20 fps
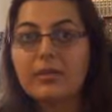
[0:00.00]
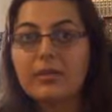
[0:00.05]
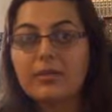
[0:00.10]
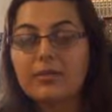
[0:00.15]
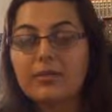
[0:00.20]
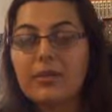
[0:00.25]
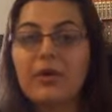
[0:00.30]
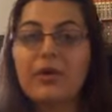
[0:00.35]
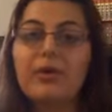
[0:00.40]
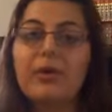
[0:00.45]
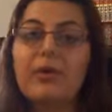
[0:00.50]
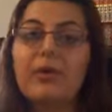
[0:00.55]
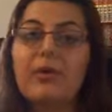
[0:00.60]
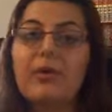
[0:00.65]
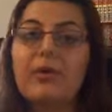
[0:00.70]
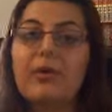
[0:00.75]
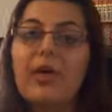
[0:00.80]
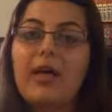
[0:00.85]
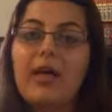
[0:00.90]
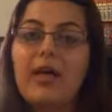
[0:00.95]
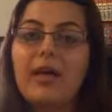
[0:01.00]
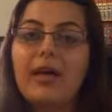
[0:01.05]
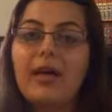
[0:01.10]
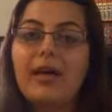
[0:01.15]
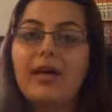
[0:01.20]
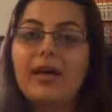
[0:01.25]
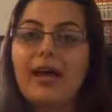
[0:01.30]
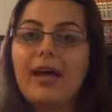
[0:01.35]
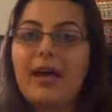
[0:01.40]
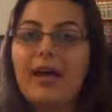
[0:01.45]
kimono.
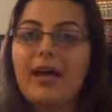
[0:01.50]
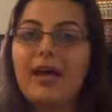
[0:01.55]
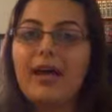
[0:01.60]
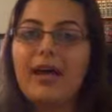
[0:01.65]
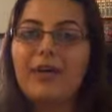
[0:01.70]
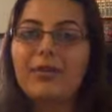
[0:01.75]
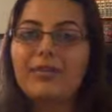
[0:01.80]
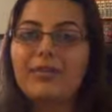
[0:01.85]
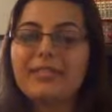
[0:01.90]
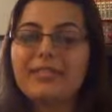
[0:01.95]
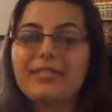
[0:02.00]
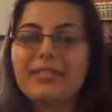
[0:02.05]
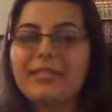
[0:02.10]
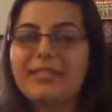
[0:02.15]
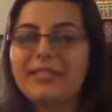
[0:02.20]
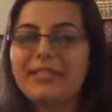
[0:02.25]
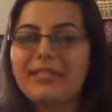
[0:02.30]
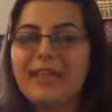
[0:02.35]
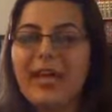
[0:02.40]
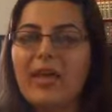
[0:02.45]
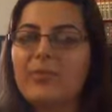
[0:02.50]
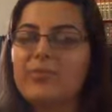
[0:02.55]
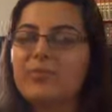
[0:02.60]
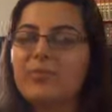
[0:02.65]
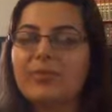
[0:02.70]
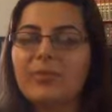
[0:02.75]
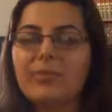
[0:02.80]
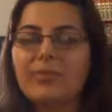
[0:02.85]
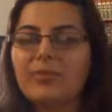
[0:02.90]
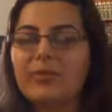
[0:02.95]
I would say the type,
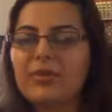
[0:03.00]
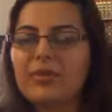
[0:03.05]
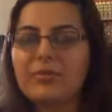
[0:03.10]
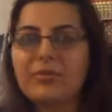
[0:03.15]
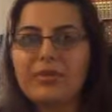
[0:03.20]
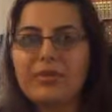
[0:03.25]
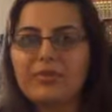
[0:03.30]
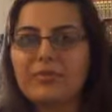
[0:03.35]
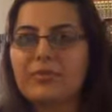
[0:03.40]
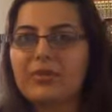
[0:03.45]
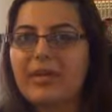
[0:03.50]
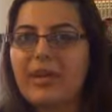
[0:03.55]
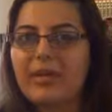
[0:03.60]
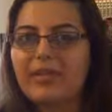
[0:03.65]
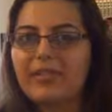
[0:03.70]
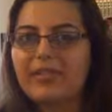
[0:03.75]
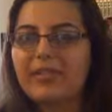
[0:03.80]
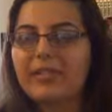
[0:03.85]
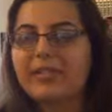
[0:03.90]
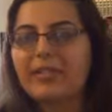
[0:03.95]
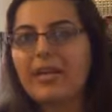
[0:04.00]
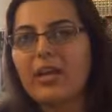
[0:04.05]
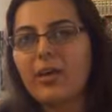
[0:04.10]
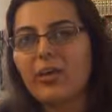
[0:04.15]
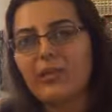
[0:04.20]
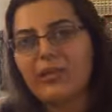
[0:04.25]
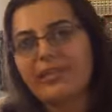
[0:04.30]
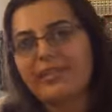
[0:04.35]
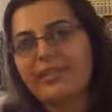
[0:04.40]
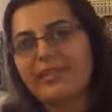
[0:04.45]
but I'm gonna mispronounce it, and
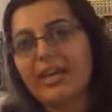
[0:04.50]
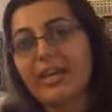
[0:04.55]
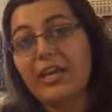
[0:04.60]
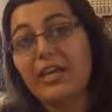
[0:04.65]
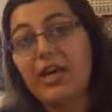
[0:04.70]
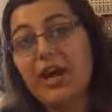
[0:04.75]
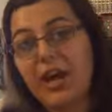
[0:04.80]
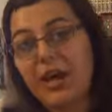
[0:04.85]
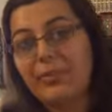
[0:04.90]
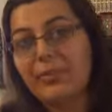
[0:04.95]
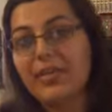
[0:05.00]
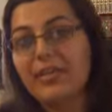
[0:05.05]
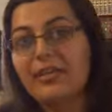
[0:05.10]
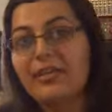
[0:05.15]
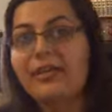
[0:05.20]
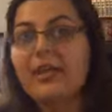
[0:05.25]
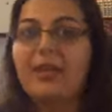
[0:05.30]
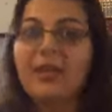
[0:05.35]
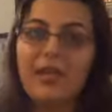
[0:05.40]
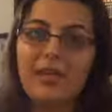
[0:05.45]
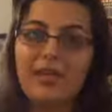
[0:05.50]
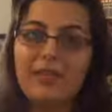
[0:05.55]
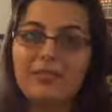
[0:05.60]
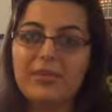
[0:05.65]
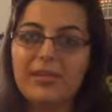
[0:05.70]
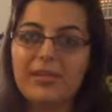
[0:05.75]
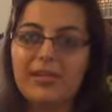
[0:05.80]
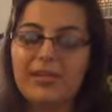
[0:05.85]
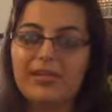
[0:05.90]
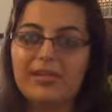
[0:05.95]
I always say common
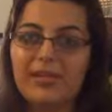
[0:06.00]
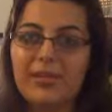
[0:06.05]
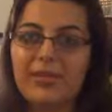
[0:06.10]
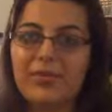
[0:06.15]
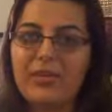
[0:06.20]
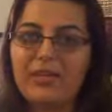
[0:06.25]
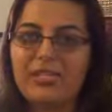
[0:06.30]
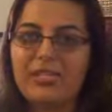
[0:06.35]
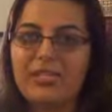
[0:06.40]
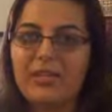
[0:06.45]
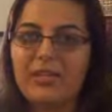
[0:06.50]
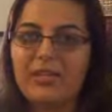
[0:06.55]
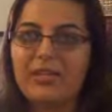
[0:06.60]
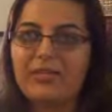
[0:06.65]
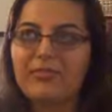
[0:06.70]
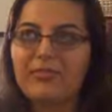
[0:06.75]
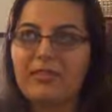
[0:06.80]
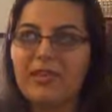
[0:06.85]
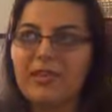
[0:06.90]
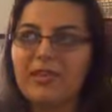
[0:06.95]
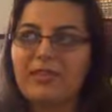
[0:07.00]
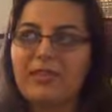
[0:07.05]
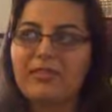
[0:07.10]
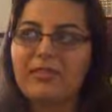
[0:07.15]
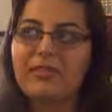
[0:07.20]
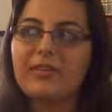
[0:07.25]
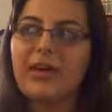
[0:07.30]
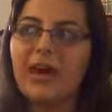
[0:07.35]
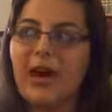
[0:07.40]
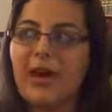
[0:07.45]
because I always think of like
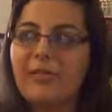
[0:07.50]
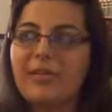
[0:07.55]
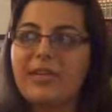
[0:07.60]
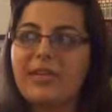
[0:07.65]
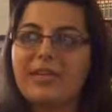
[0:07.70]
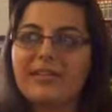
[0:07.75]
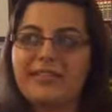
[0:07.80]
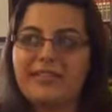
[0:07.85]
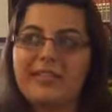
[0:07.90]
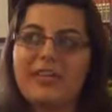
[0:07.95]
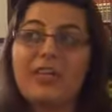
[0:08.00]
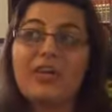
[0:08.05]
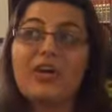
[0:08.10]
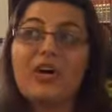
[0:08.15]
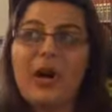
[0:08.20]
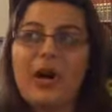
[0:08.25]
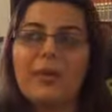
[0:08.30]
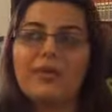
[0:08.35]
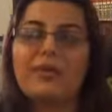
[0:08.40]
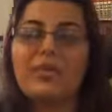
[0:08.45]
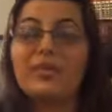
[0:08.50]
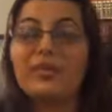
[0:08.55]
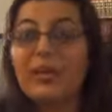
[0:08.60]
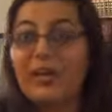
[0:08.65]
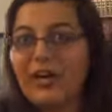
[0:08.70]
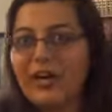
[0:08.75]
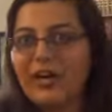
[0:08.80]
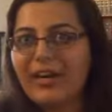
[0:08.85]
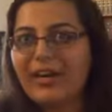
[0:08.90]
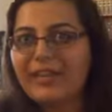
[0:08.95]
common as like common
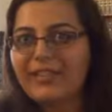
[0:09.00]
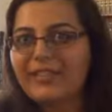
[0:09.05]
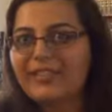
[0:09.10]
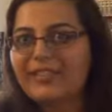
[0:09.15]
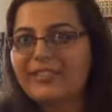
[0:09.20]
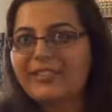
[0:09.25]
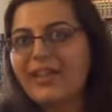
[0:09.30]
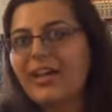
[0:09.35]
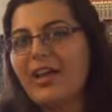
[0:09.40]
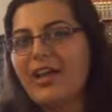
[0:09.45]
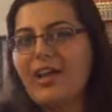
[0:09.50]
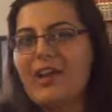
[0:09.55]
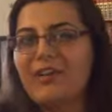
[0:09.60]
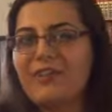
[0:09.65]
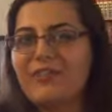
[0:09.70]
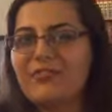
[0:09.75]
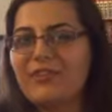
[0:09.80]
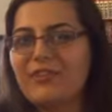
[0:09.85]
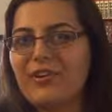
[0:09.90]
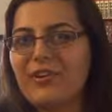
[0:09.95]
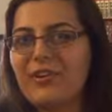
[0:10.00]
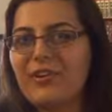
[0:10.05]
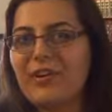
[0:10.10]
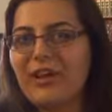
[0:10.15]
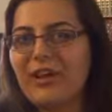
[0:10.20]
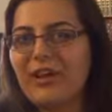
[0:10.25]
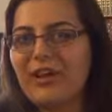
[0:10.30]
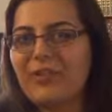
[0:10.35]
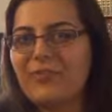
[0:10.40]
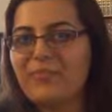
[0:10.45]
cards
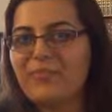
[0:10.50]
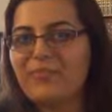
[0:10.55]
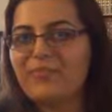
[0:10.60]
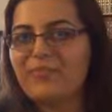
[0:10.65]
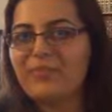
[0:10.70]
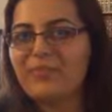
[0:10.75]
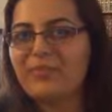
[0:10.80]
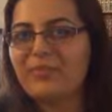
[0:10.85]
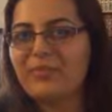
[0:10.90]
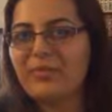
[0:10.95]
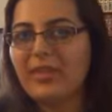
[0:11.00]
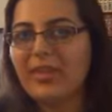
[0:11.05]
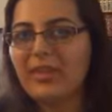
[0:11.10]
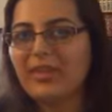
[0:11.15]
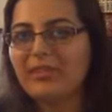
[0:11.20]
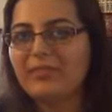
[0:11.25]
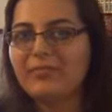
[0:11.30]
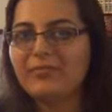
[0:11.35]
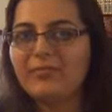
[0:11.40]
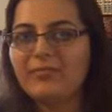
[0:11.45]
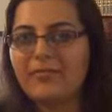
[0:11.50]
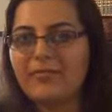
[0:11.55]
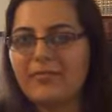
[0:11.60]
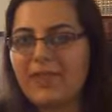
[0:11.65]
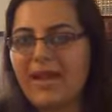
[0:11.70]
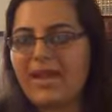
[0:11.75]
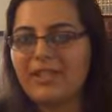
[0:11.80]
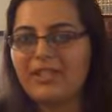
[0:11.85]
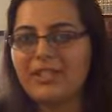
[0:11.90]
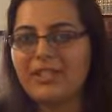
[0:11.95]
for like
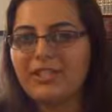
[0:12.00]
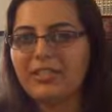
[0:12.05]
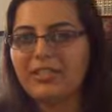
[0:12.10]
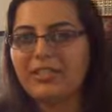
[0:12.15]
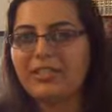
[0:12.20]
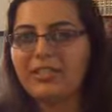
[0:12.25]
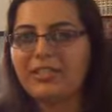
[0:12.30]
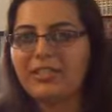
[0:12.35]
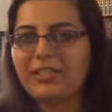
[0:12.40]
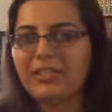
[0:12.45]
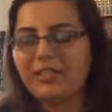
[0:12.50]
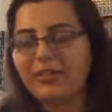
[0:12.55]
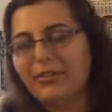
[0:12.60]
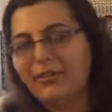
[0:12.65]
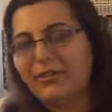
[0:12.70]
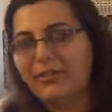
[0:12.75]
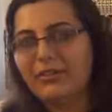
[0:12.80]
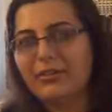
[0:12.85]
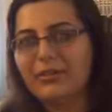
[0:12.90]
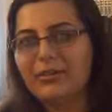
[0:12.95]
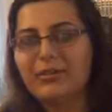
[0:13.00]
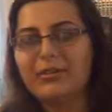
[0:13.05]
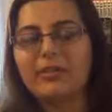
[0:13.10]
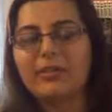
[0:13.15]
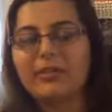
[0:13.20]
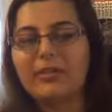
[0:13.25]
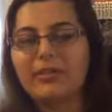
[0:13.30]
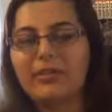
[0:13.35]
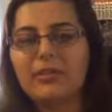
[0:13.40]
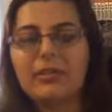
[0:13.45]
Magic or Yu-Gi-Oh
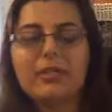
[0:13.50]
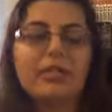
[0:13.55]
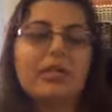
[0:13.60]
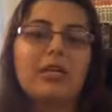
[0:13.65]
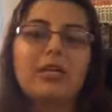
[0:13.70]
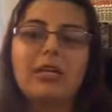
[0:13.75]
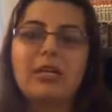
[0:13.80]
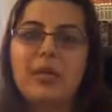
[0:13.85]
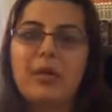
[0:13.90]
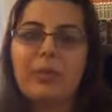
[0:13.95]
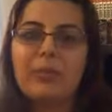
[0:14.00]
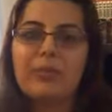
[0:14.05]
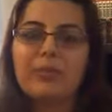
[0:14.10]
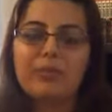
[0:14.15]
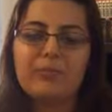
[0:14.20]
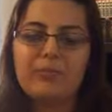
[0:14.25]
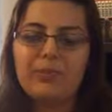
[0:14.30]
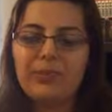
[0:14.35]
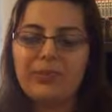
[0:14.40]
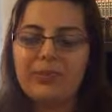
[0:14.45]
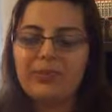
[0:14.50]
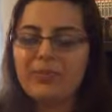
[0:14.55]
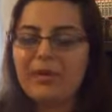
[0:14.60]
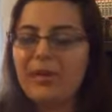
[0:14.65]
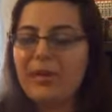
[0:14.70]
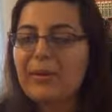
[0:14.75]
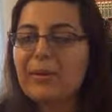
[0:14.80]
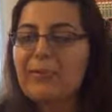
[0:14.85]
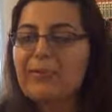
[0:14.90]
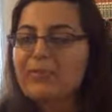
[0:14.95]
or
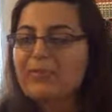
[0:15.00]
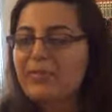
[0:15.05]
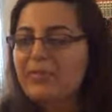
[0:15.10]
Pokemon.